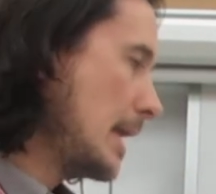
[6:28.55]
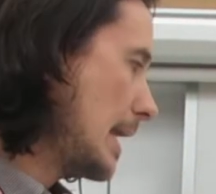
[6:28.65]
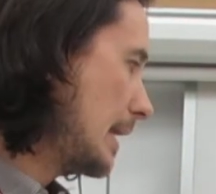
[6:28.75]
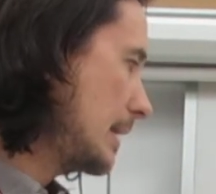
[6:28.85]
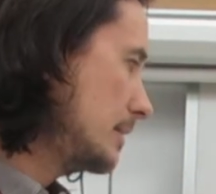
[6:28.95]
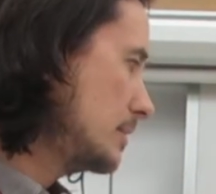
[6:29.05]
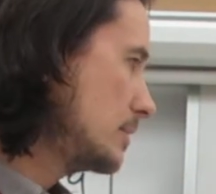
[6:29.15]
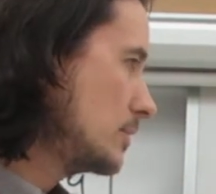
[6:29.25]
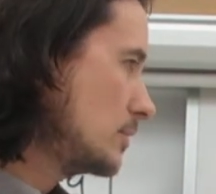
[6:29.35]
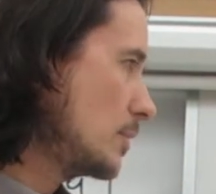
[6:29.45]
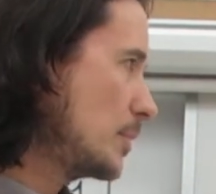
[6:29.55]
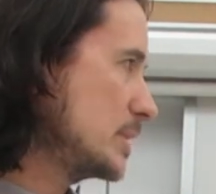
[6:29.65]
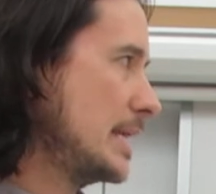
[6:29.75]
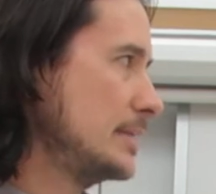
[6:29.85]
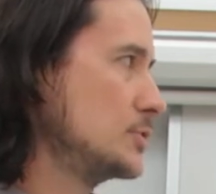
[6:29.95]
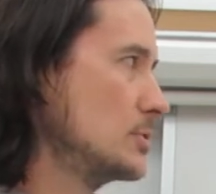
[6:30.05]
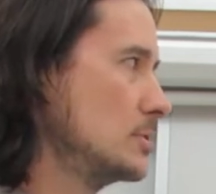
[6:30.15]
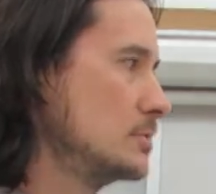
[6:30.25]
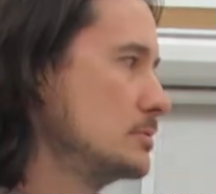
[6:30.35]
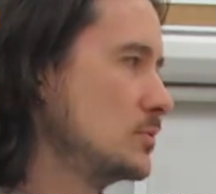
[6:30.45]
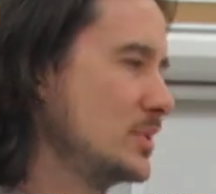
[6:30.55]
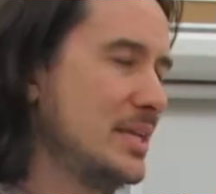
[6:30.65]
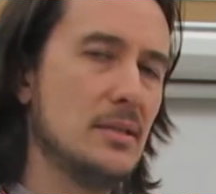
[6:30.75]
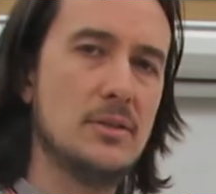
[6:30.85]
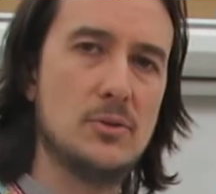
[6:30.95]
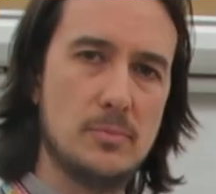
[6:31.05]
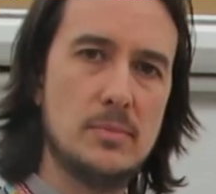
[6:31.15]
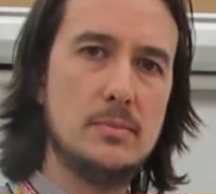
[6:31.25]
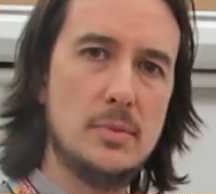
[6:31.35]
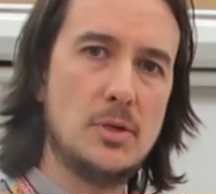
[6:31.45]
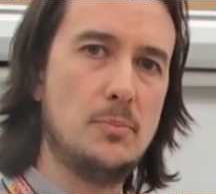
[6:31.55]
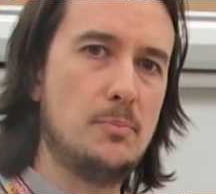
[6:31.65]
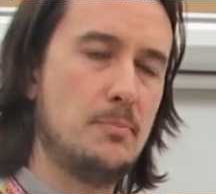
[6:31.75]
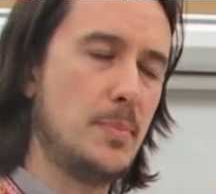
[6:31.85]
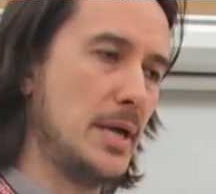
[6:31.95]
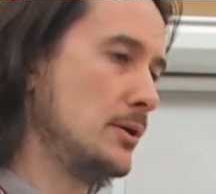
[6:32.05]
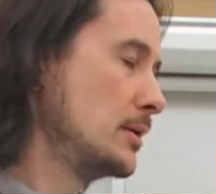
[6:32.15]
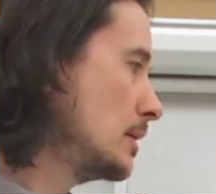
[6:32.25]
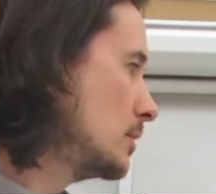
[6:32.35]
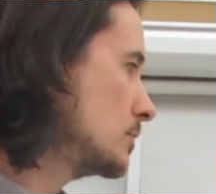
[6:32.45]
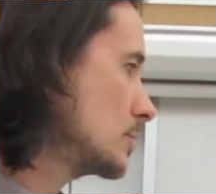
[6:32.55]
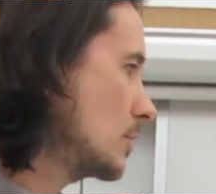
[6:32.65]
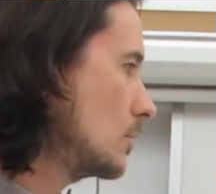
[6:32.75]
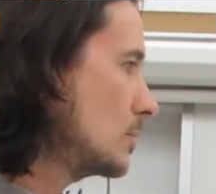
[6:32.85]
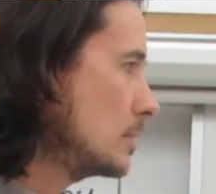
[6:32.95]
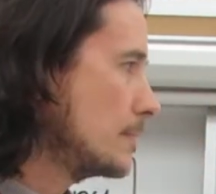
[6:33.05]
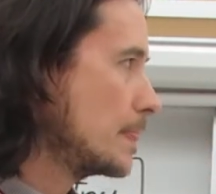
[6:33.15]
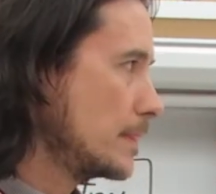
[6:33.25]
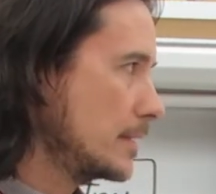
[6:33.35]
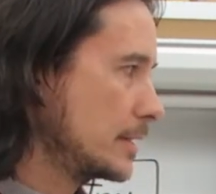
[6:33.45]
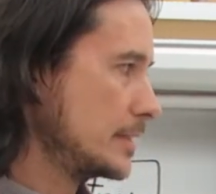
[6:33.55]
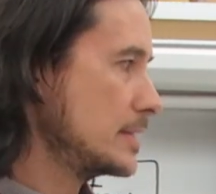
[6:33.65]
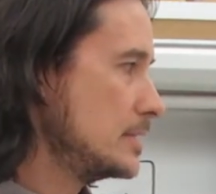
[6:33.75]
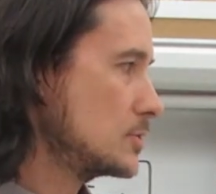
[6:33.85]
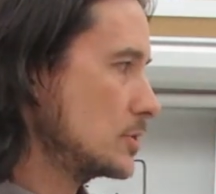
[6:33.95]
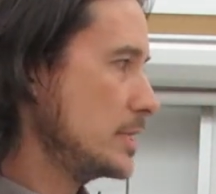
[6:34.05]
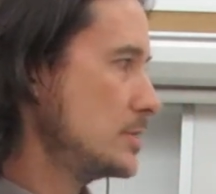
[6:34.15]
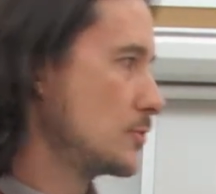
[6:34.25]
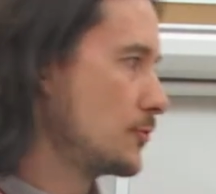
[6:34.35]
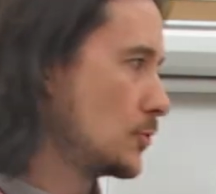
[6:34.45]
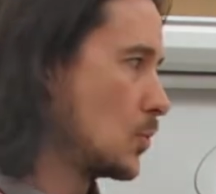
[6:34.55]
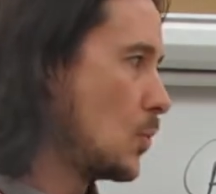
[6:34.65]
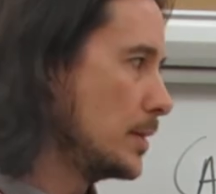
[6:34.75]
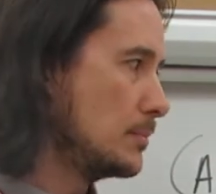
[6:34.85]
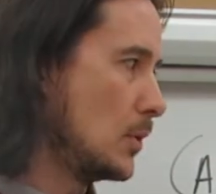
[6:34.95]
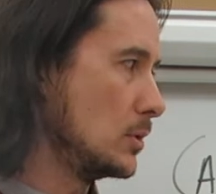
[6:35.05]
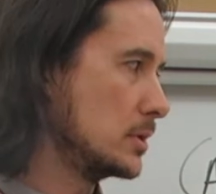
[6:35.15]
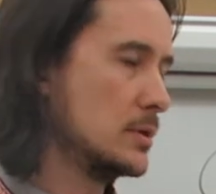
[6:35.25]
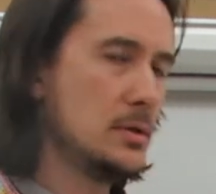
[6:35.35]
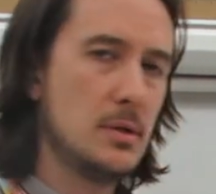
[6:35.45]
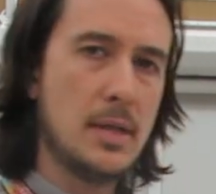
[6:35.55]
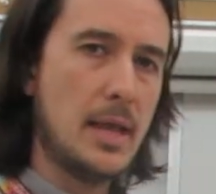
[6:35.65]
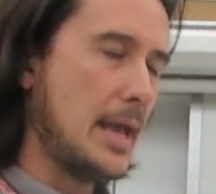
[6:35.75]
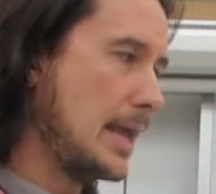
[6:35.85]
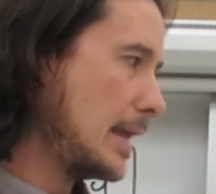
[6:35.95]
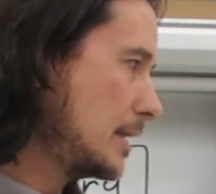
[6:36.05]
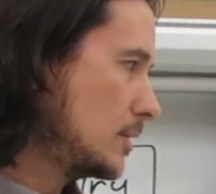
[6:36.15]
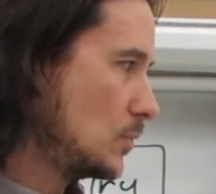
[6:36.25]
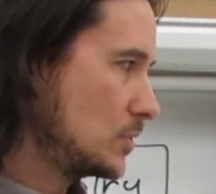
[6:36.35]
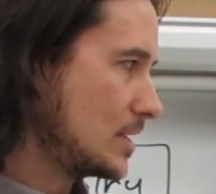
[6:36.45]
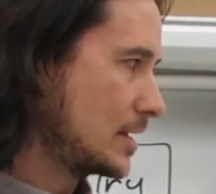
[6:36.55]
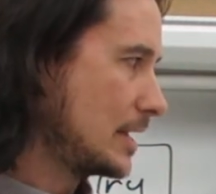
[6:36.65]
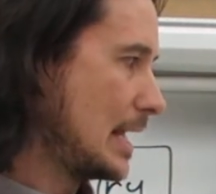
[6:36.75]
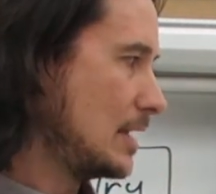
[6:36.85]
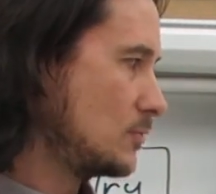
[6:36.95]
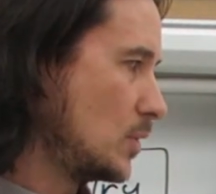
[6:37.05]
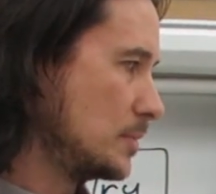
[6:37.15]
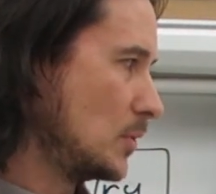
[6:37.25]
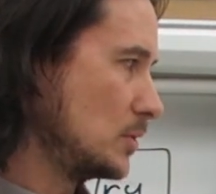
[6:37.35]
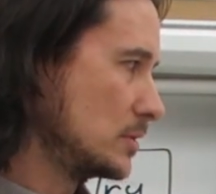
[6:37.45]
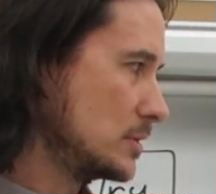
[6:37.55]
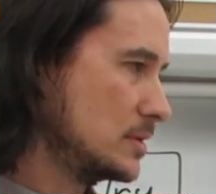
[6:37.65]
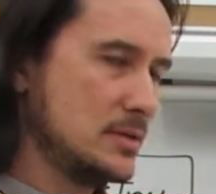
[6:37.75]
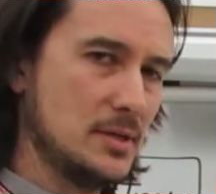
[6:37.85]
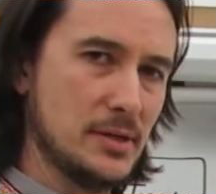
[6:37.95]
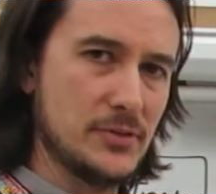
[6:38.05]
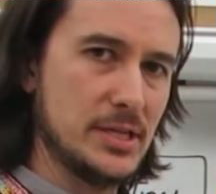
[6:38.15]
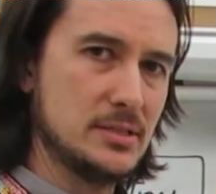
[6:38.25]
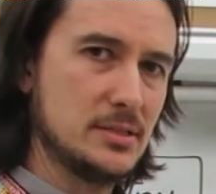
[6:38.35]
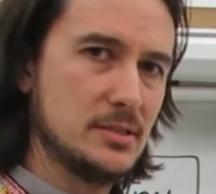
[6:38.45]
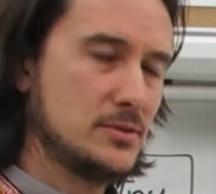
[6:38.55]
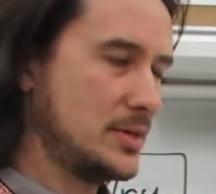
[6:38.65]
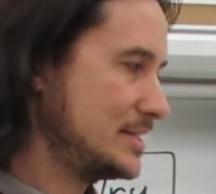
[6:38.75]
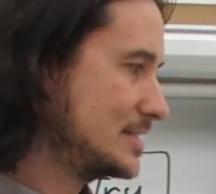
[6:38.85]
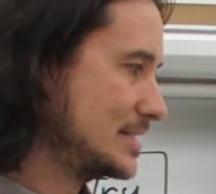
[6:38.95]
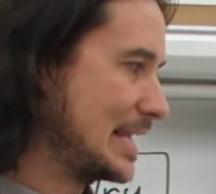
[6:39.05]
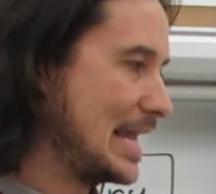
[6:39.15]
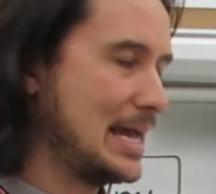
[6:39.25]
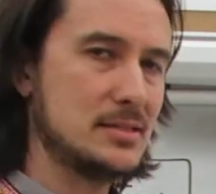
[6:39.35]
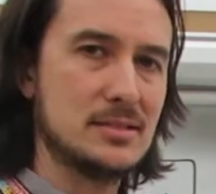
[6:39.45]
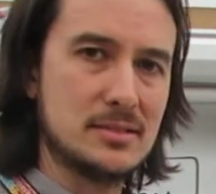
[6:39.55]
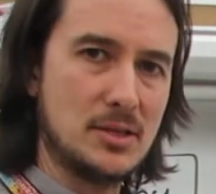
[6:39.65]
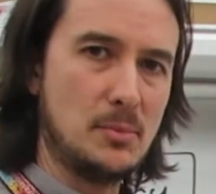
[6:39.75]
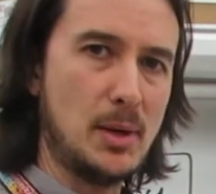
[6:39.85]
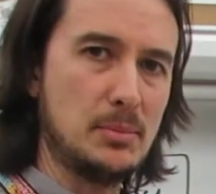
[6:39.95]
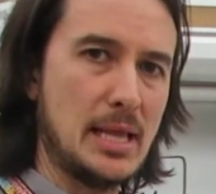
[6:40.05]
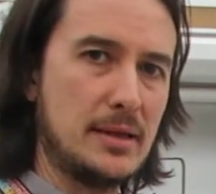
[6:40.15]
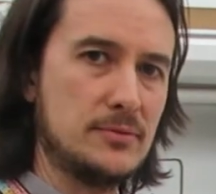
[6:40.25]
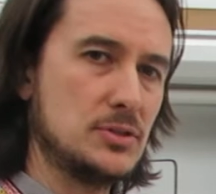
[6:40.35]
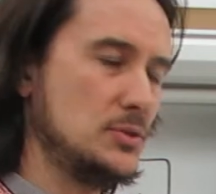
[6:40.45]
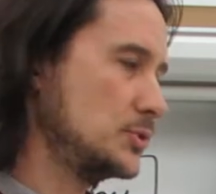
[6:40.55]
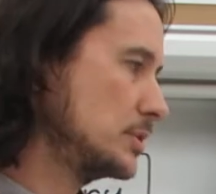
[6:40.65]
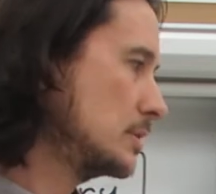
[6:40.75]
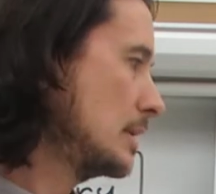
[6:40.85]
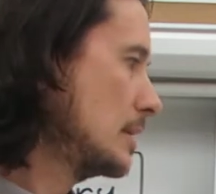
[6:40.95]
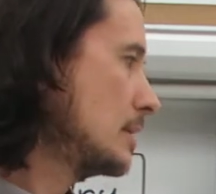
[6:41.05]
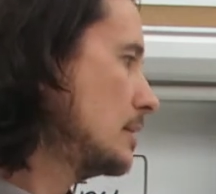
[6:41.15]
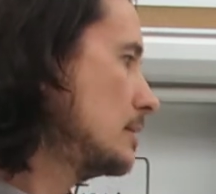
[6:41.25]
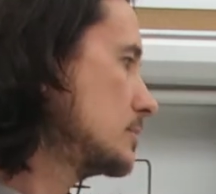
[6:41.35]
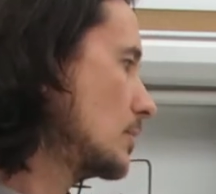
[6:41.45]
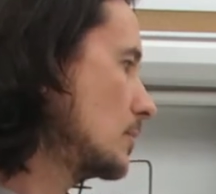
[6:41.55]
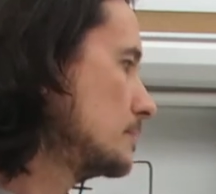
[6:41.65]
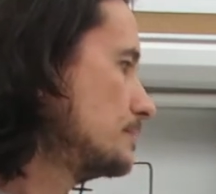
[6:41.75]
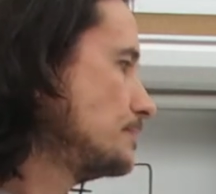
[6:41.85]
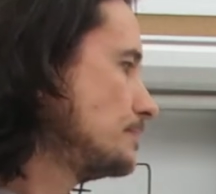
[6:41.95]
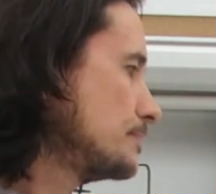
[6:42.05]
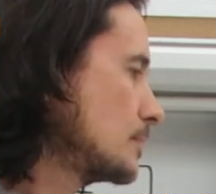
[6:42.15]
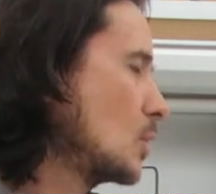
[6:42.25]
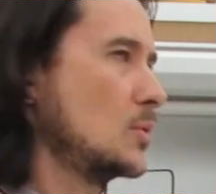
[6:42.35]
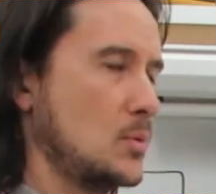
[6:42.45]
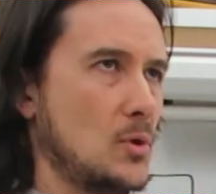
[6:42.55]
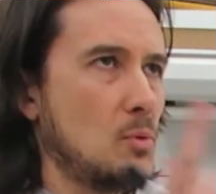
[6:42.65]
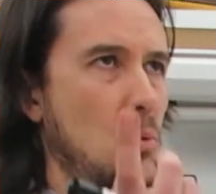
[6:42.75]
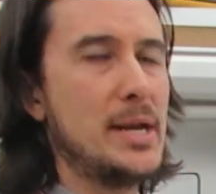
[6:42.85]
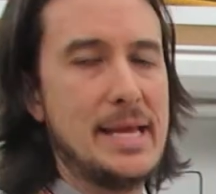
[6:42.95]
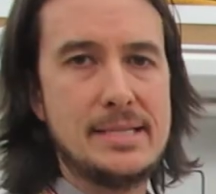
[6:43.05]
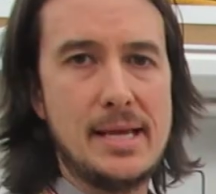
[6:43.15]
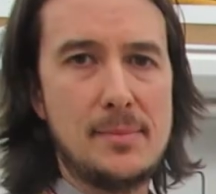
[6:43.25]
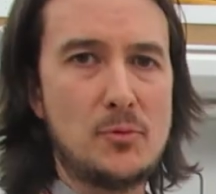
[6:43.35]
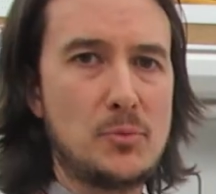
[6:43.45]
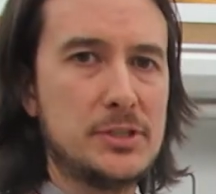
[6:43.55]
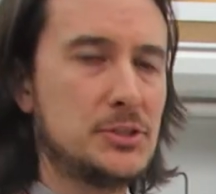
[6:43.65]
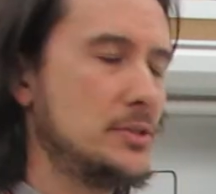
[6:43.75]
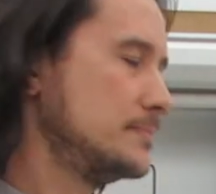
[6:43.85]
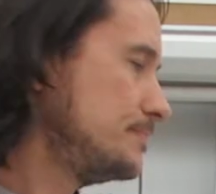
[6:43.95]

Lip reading: and the potential would get a little better. So again, these are for 1 molar. We're not going to have 1 molar of these. Right? This is a gas. This is going to bubble out of solution. So, or 1 atm of pressure